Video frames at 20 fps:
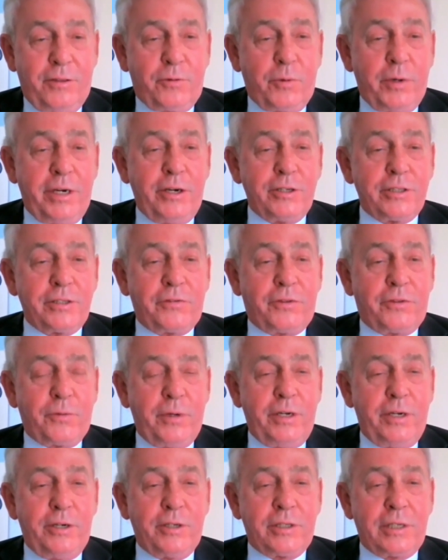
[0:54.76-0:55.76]
And three years,
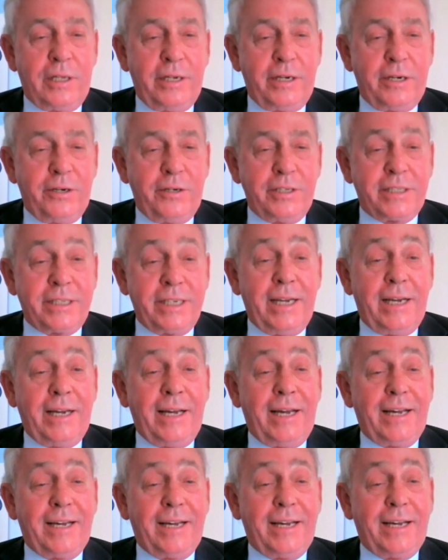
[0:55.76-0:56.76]
three years later, you say,
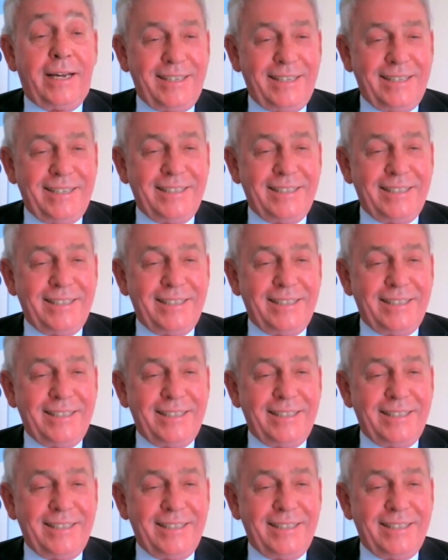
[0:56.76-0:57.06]
ah,